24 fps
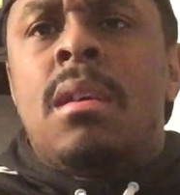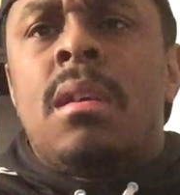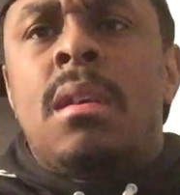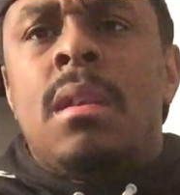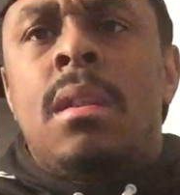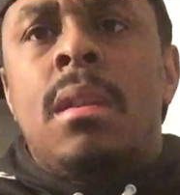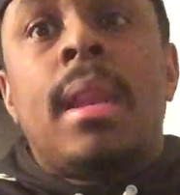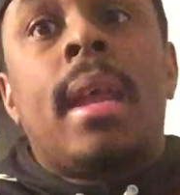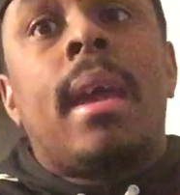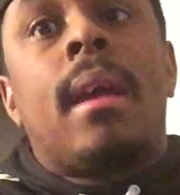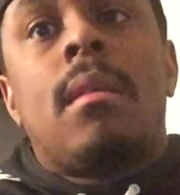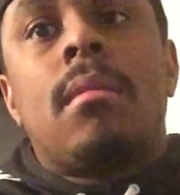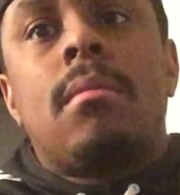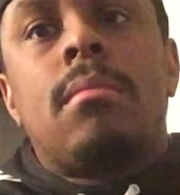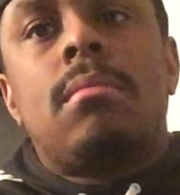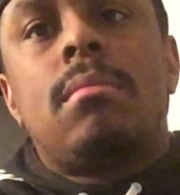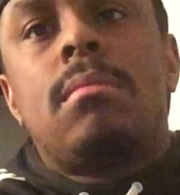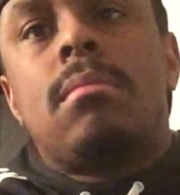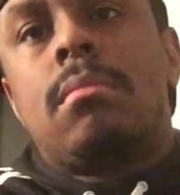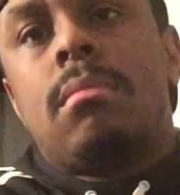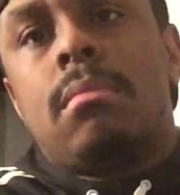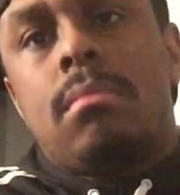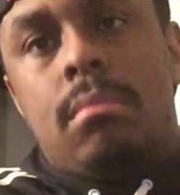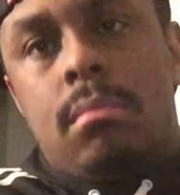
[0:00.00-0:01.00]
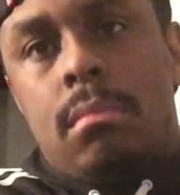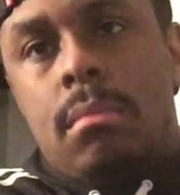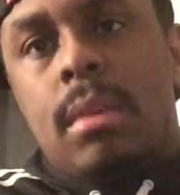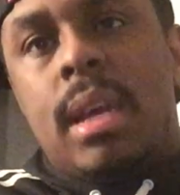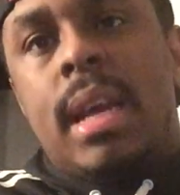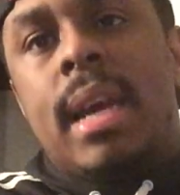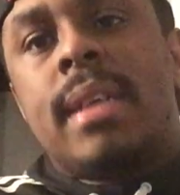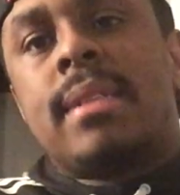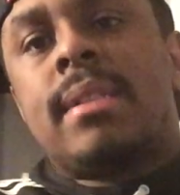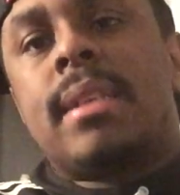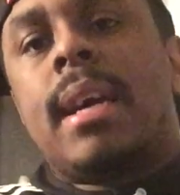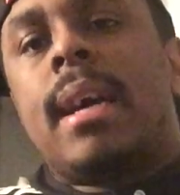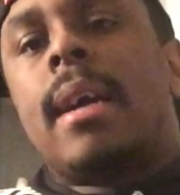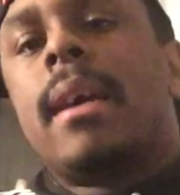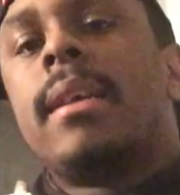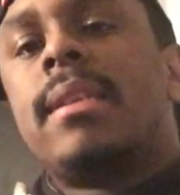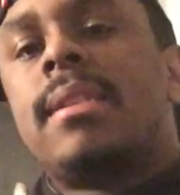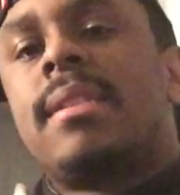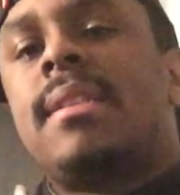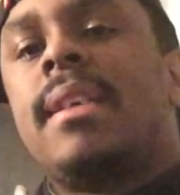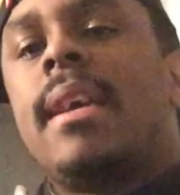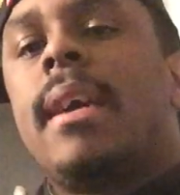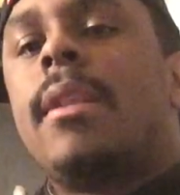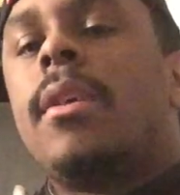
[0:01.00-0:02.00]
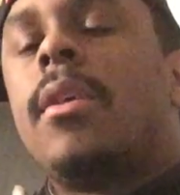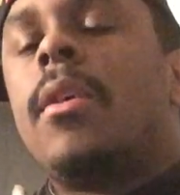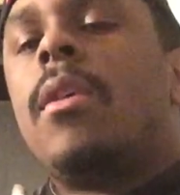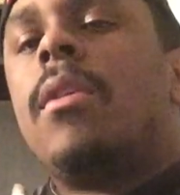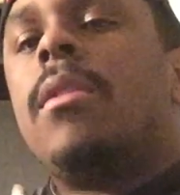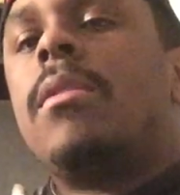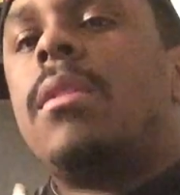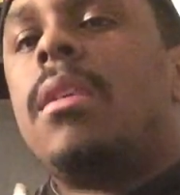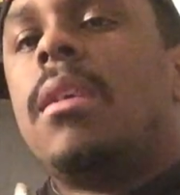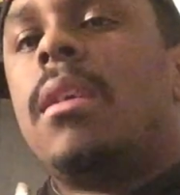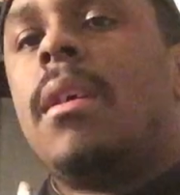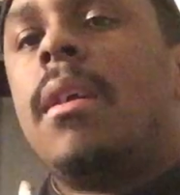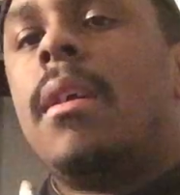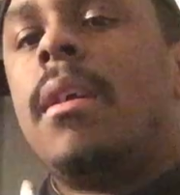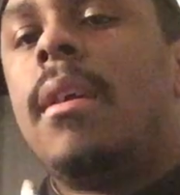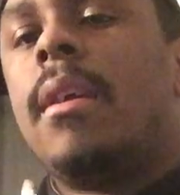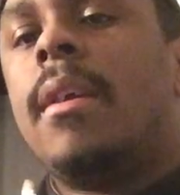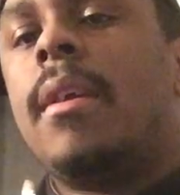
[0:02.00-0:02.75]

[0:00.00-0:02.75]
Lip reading: Now, as I said earlier